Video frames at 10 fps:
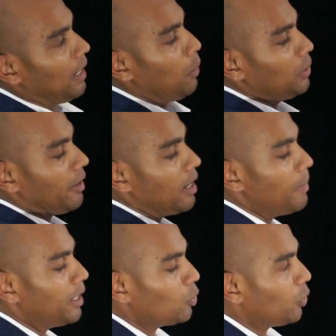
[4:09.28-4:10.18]
I would
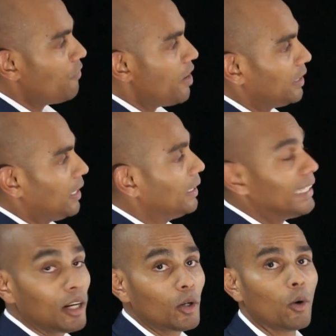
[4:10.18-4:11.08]
recommend you to invest in
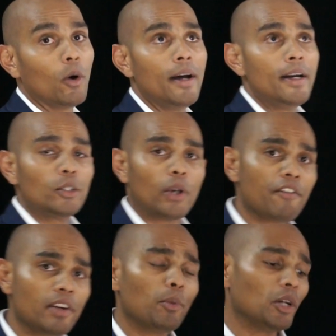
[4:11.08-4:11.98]
telco. So
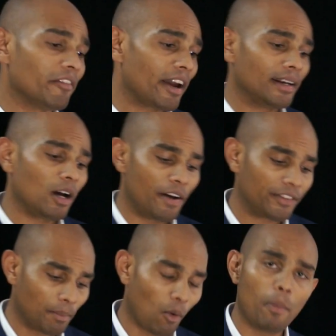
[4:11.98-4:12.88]
everybody right now
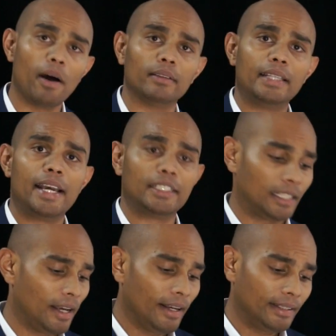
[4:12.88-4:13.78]
has a mobile.
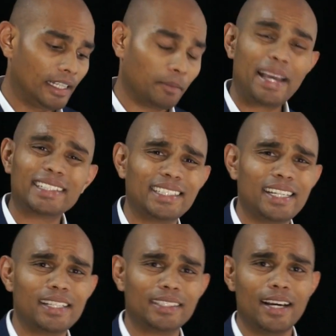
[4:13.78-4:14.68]
There's
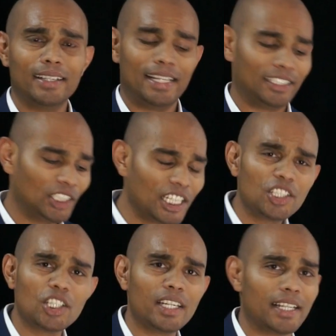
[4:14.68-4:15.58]
Maxis, there's
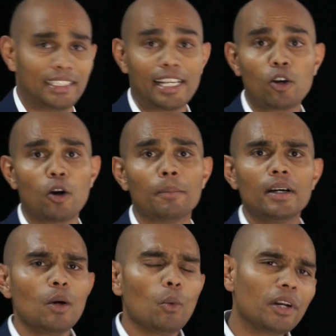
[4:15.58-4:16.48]
DG, there's Celcom.
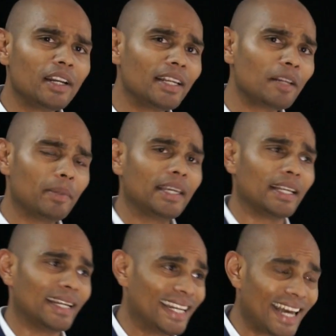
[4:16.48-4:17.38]
Wouldn't it
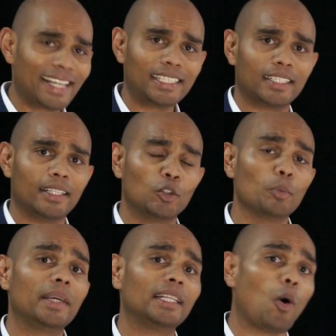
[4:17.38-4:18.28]
be nice to
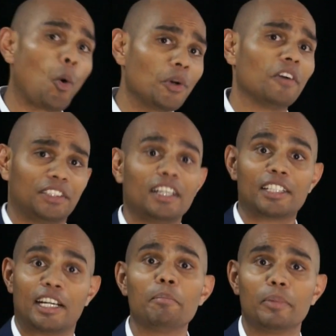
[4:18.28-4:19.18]
be the owner of
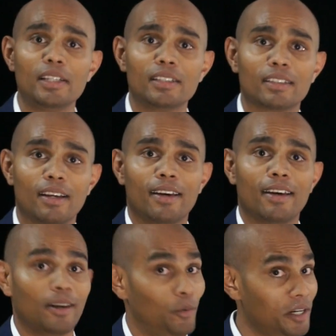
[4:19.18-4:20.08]
such companies?
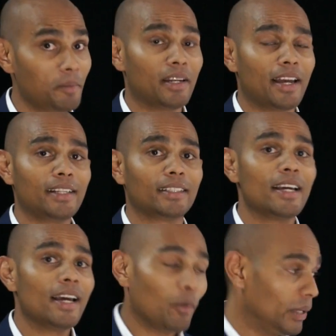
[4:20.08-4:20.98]
Wouldn't it be nice?
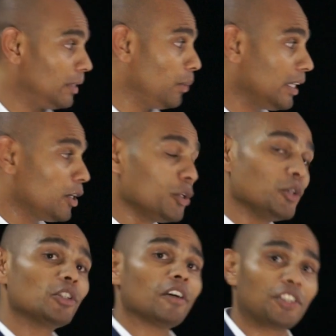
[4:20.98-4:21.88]
With the good
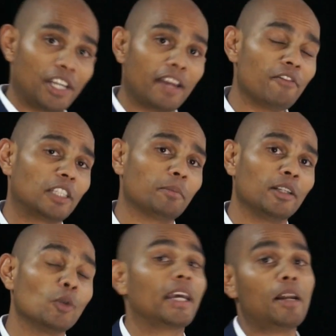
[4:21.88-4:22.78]
news of share
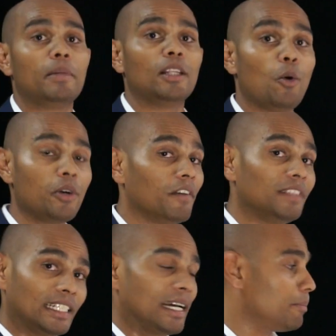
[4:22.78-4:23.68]
investment, you can be the owner of
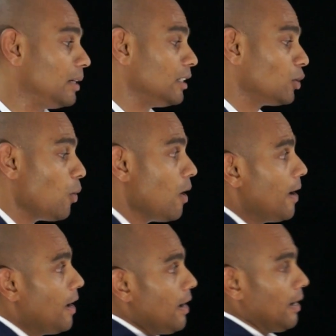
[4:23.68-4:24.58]
this company. So
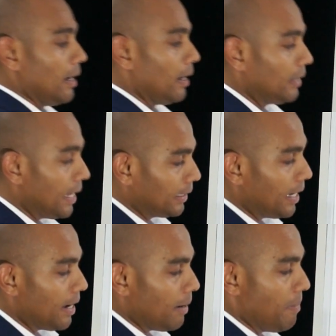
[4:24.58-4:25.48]
let's
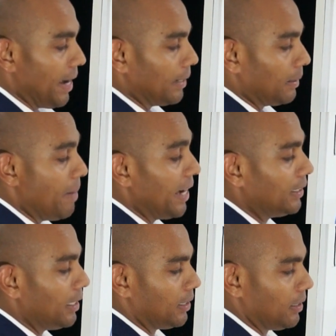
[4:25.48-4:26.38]
say
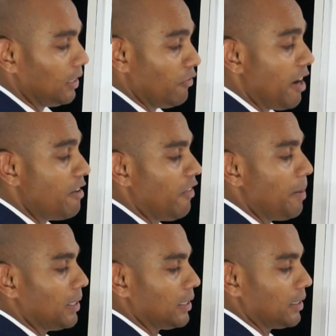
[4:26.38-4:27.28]
Maxis is very
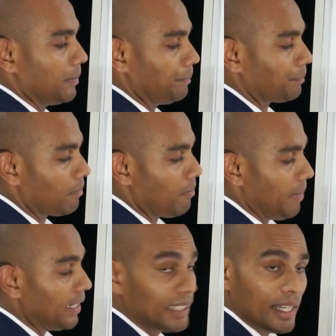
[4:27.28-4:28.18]
famous.
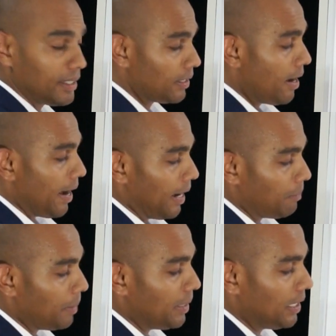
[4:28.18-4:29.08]
Maxis
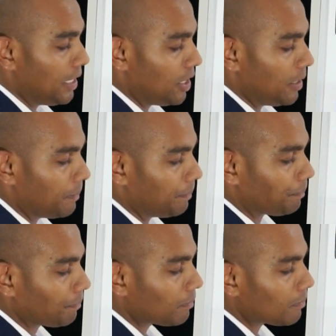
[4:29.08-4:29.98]
and maybe DG.
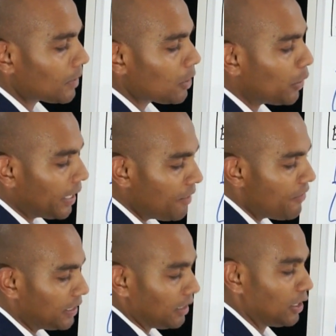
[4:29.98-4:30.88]
You can
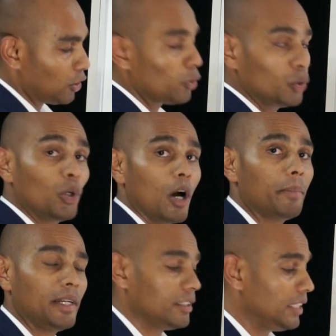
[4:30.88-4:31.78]
invest in these two
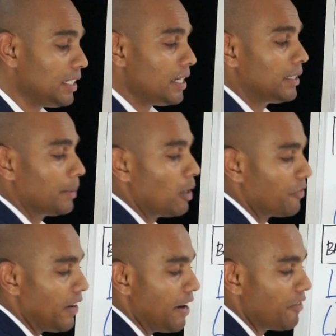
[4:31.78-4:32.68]
companies. DG is
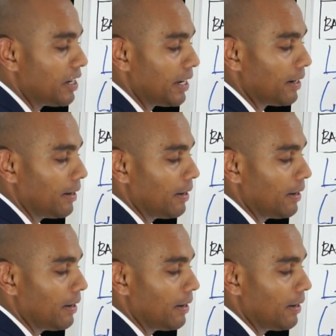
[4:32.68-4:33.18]
about 5 ringgit.